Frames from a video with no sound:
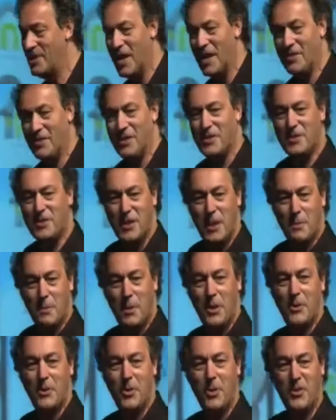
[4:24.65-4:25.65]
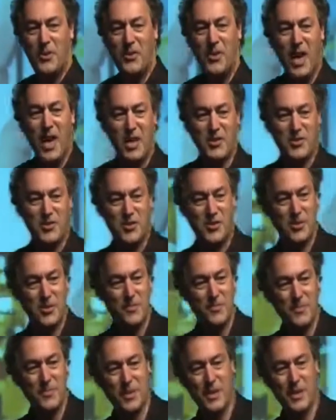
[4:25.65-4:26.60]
like this company called Nest.